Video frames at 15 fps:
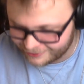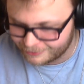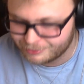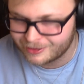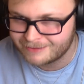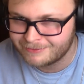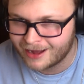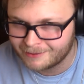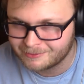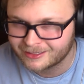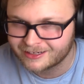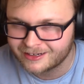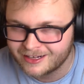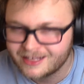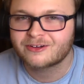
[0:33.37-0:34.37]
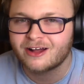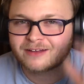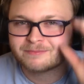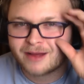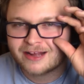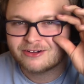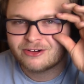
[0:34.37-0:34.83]
they were pretty popular. They were
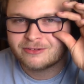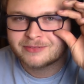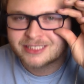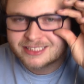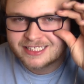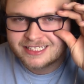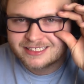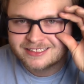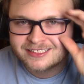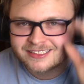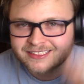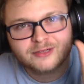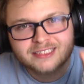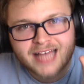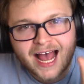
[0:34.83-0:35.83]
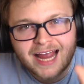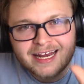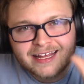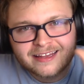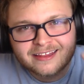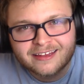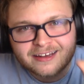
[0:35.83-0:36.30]
called micro machines. They were
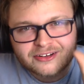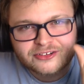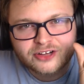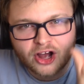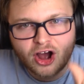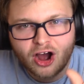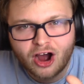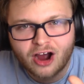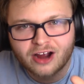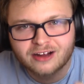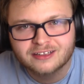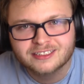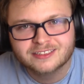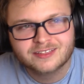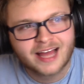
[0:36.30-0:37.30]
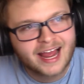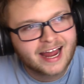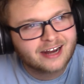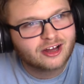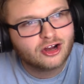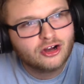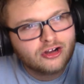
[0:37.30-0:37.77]
tiny little cars that
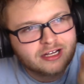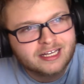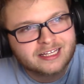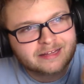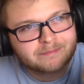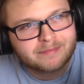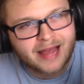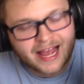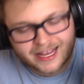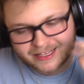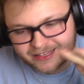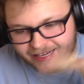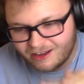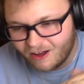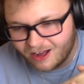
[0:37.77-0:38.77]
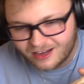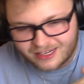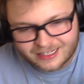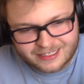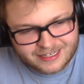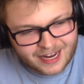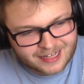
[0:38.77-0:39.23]
had a hook at the back, and they all
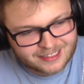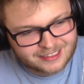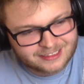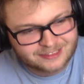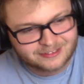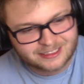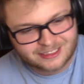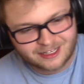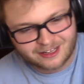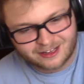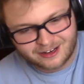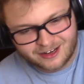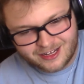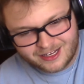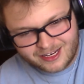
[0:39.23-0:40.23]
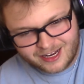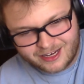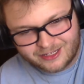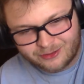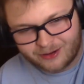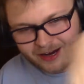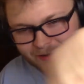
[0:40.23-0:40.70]
connected to each other,
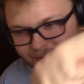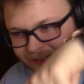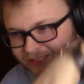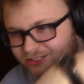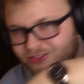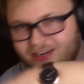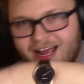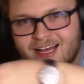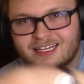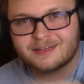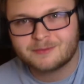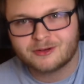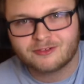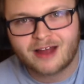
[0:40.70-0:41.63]
and you were able to drag them